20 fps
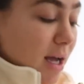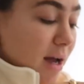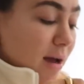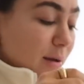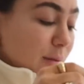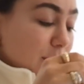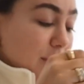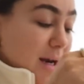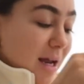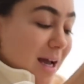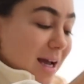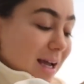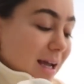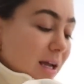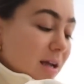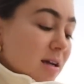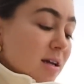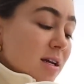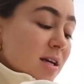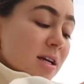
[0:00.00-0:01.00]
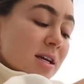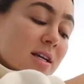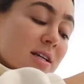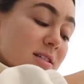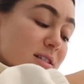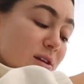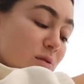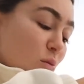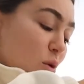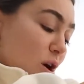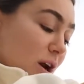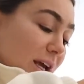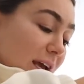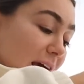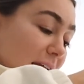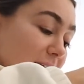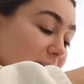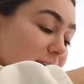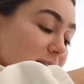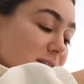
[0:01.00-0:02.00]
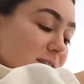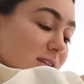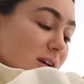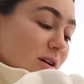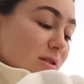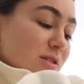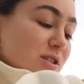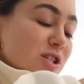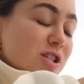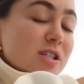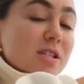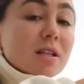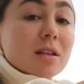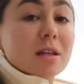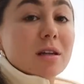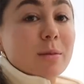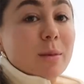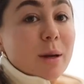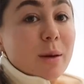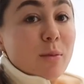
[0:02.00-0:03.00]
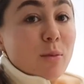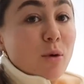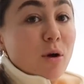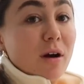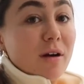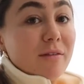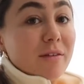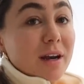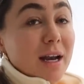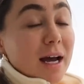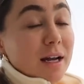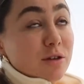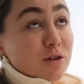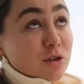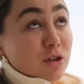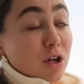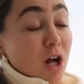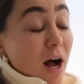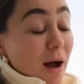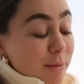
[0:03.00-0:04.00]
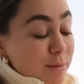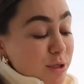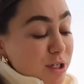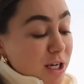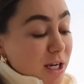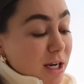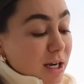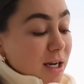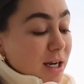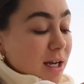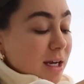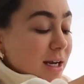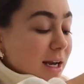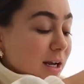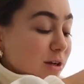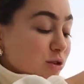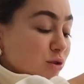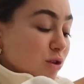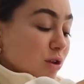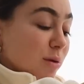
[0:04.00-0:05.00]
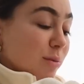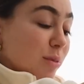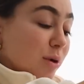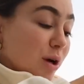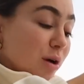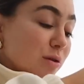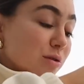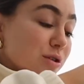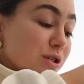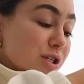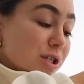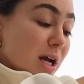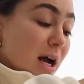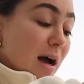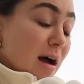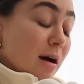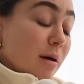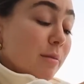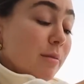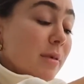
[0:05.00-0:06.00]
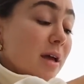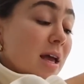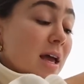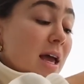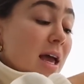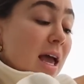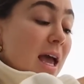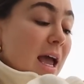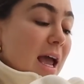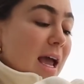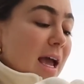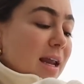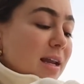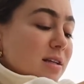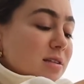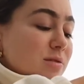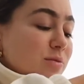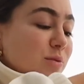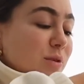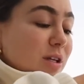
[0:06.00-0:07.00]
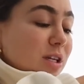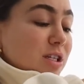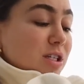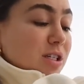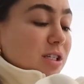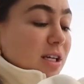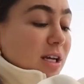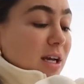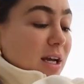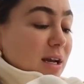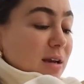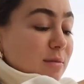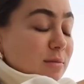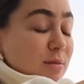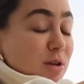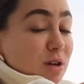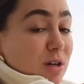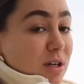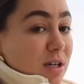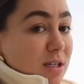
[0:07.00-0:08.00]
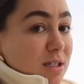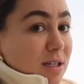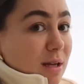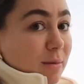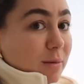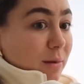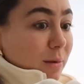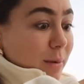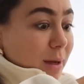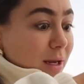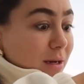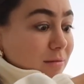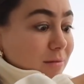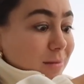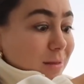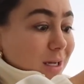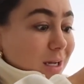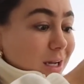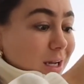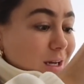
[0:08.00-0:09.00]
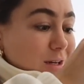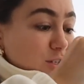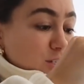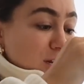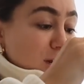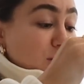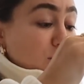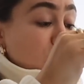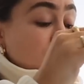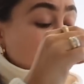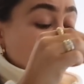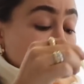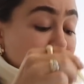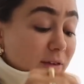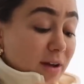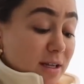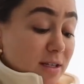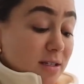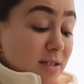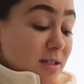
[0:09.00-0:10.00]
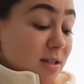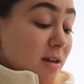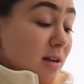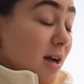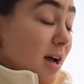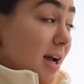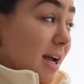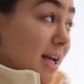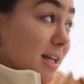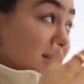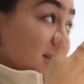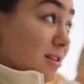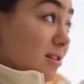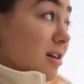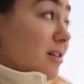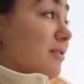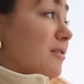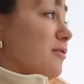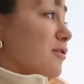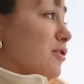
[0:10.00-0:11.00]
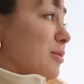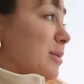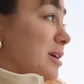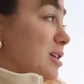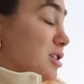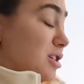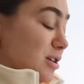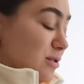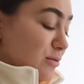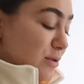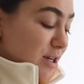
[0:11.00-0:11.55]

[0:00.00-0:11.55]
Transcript: but I didn't want to get it. So this is just a little bit more of a natural option, natural approach. And it's really just like an immunity supplement in general. It fights against a lot of inflammation,